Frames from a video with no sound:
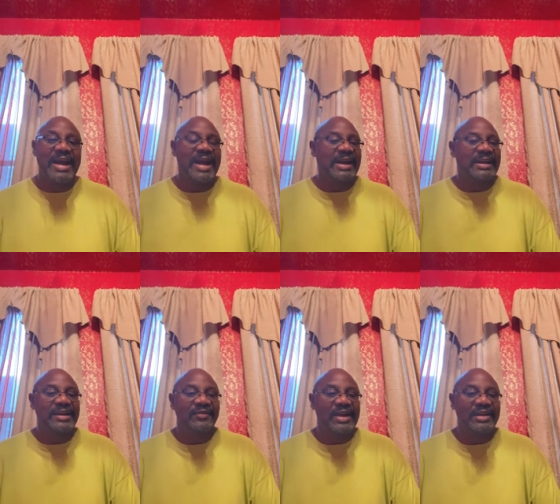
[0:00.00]
I'm going
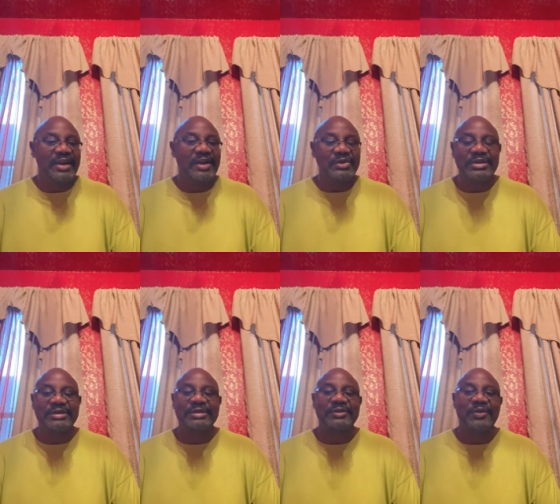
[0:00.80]
to leave that there. Who
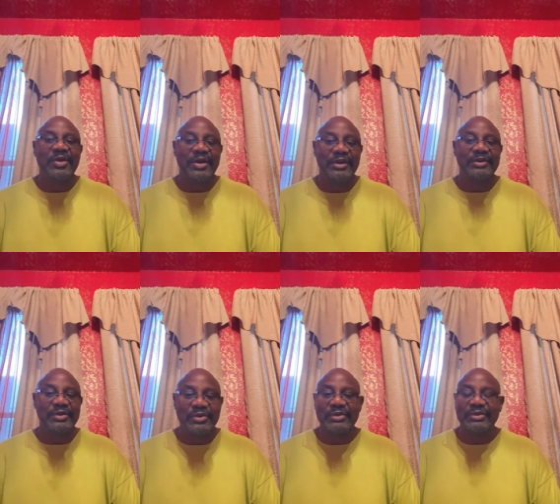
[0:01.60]
this is for, I'm going to
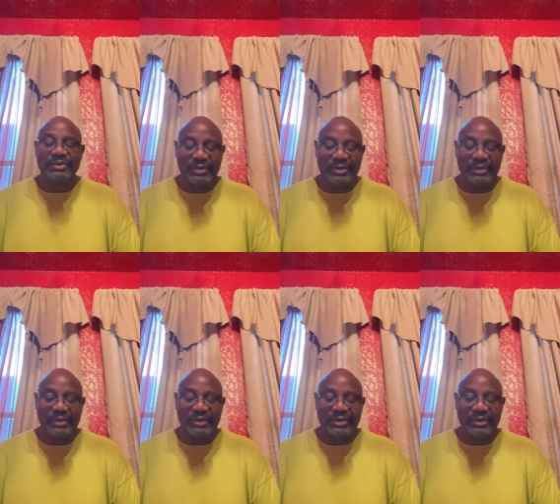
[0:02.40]
know